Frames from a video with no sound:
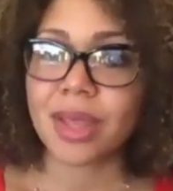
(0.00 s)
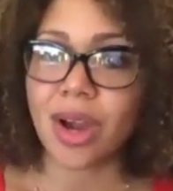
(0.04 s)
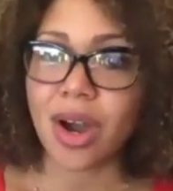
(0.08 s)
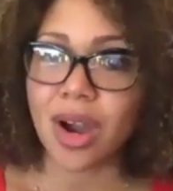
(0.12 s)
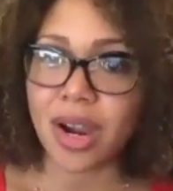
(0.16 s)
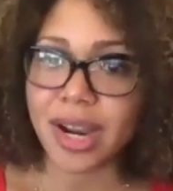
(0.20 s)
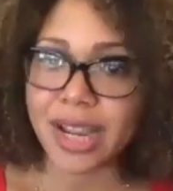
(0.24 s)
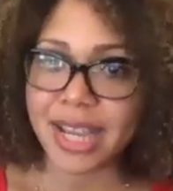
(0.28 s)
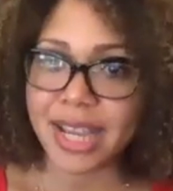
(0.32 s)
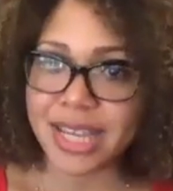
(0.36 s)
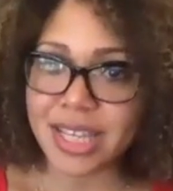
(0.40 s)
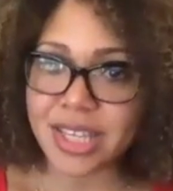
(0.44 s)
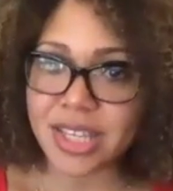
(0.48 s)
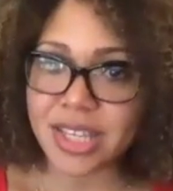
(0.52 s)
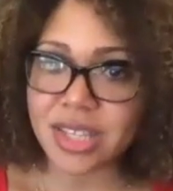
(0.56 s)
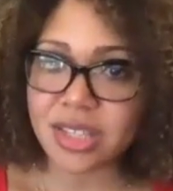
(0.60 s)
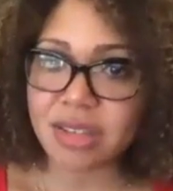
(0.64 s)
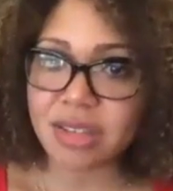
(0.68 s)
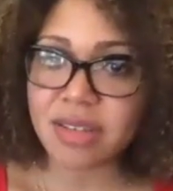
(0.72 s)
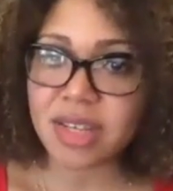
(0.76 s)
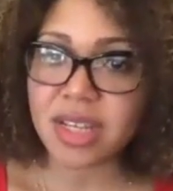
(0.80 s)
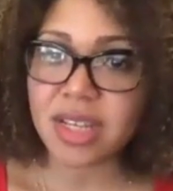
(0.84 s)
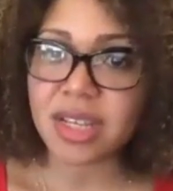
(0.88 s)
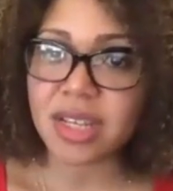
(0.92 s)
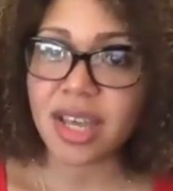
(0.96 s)
our
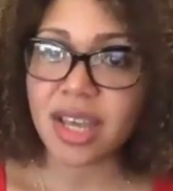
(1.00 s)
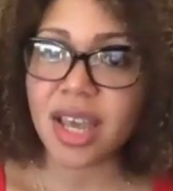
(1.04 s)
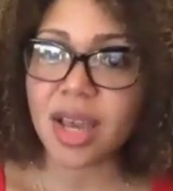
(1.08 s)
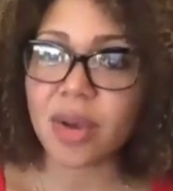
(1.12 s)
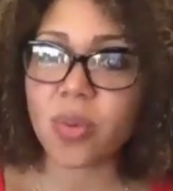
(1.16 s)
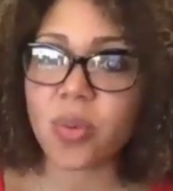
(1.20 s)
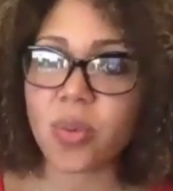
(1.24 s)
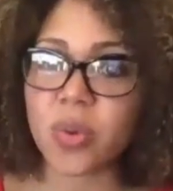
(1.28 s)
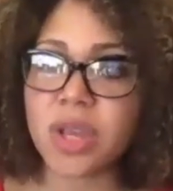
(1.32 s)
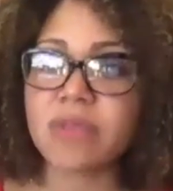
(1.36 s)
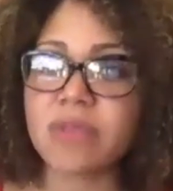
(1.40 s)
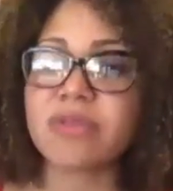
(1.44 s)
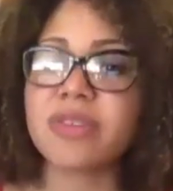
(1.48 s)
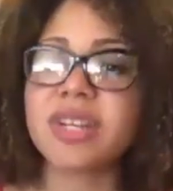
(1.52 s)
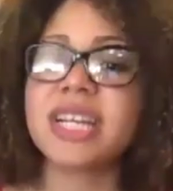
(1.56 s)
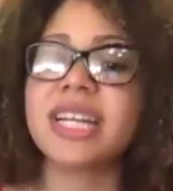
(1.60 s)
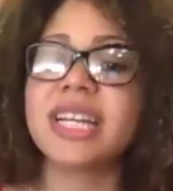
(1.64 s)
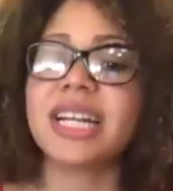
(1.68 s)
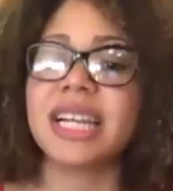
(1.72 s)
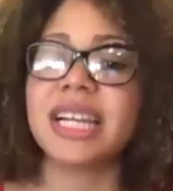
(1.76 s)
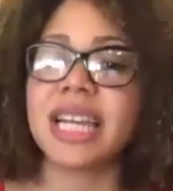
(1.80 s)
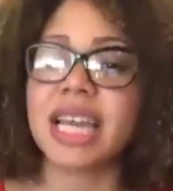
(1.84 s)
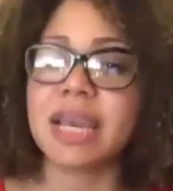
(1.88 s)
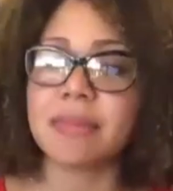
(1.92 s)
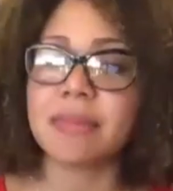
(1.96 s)
history and we
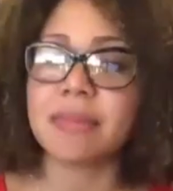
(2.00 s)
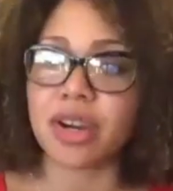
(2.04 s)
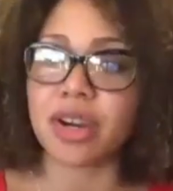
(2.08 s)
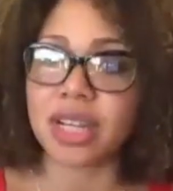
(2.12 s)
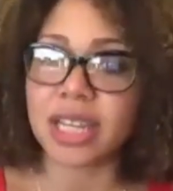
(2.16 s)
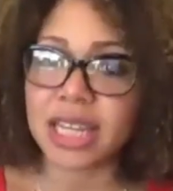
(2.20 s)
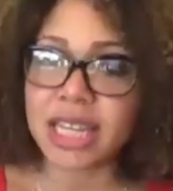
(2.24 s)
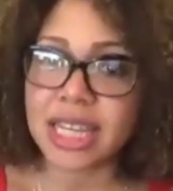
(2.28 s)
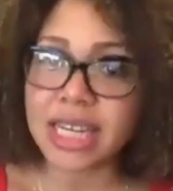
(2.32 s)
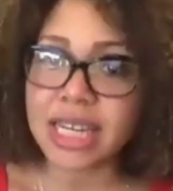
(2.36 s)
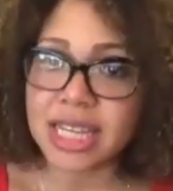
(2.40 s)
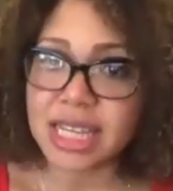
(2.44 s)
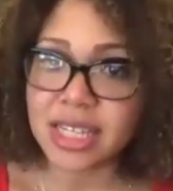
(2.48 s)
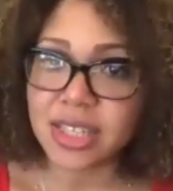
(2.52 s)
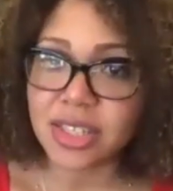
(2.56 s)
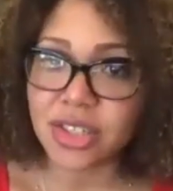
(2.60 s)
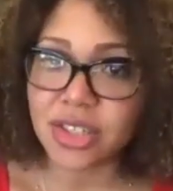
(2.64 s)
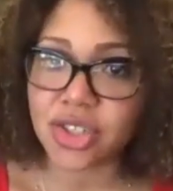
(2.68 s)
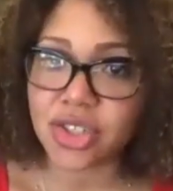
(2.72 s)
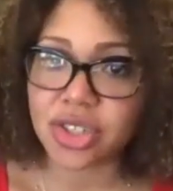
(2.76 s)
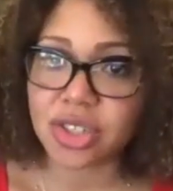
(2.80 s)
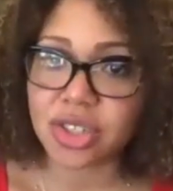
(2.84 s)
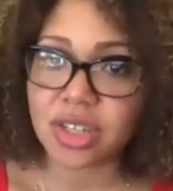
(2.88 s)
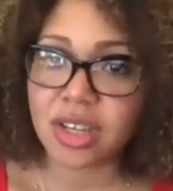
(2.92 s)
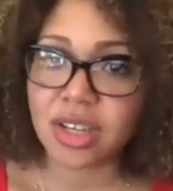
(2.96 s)
reclaim our
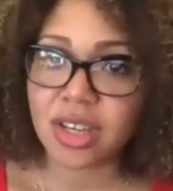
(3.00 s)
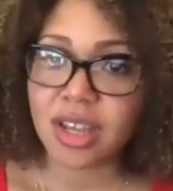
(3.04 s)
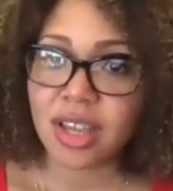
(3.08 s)
lineage.